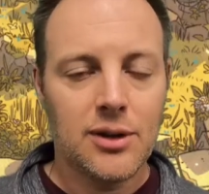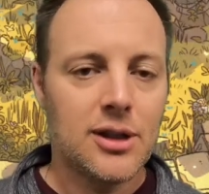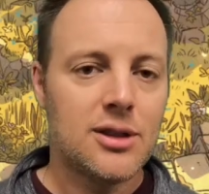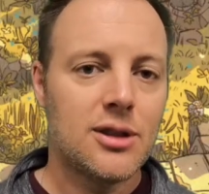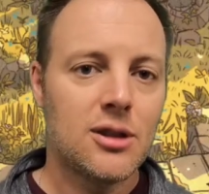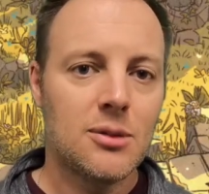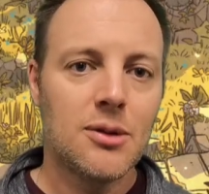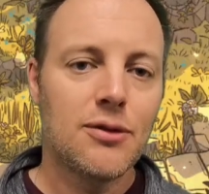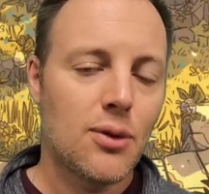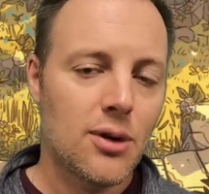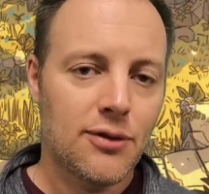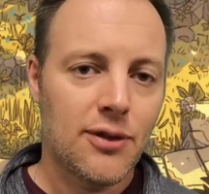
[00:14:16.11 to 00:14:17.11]
considered to be
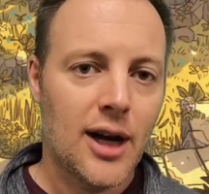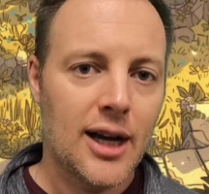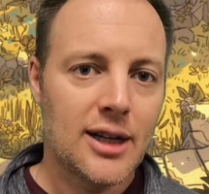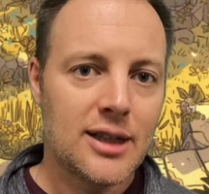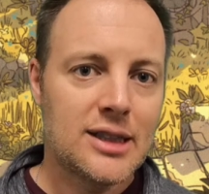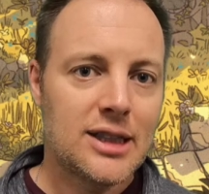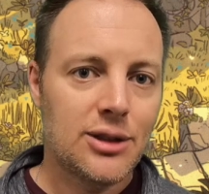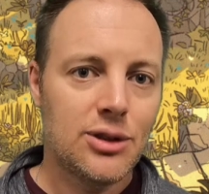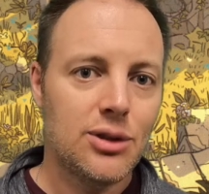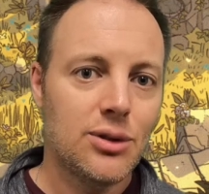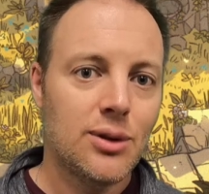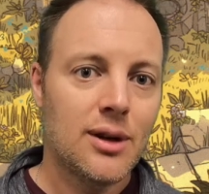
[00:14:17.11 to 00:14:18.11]
fortified until
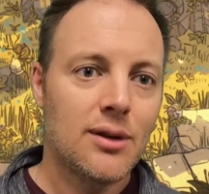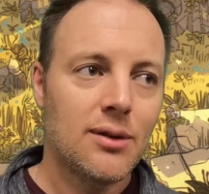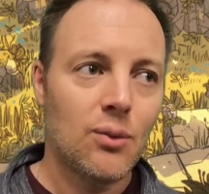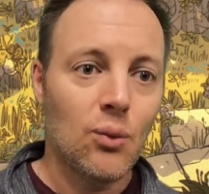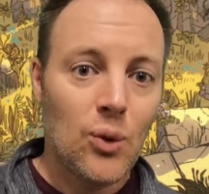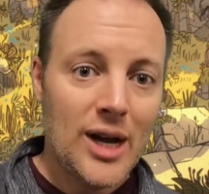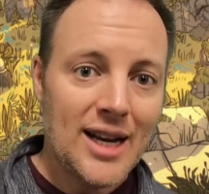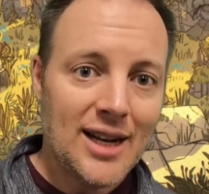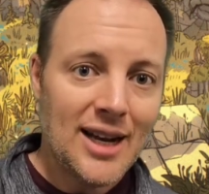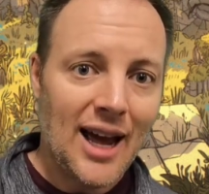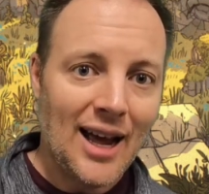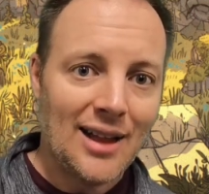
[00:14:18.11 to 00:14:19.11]
you
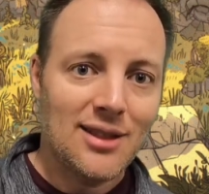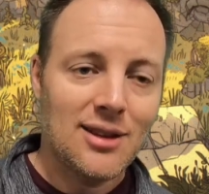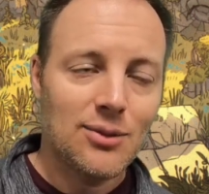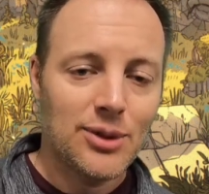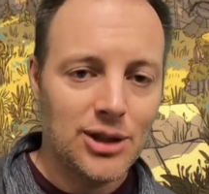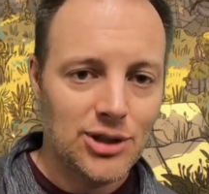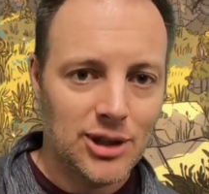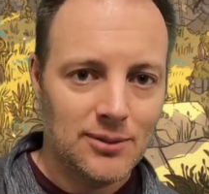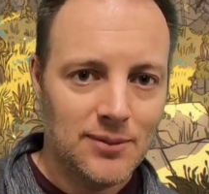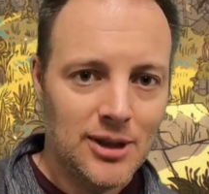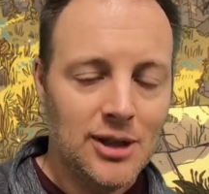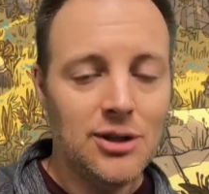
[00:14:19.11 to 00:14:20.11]
win at the region,